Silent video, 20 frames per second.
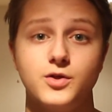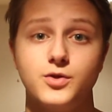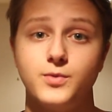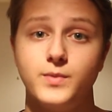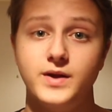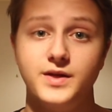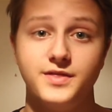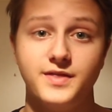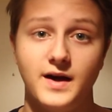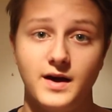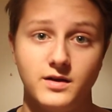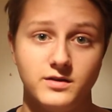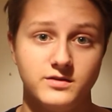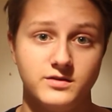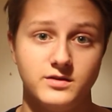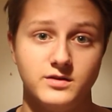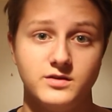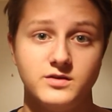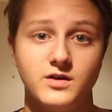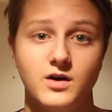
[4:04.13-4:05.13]

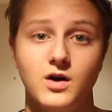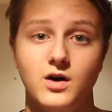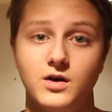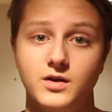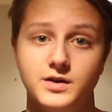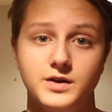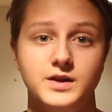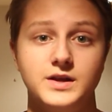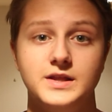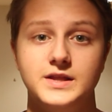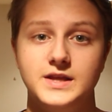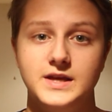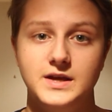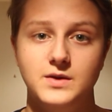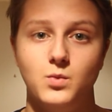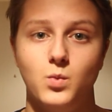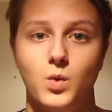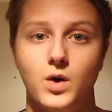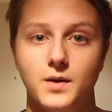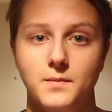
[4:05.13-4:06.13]
3000 on the
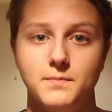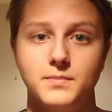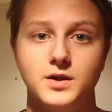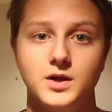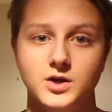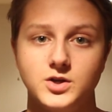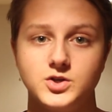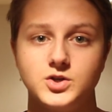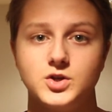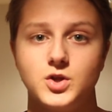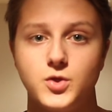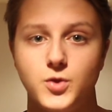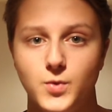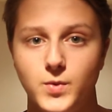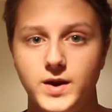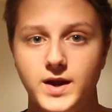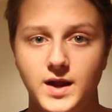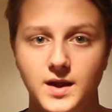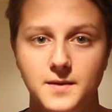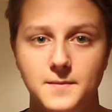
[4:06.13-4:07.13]
Oneplus
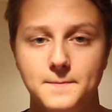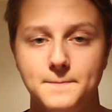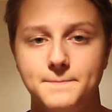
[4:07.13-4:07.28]
3,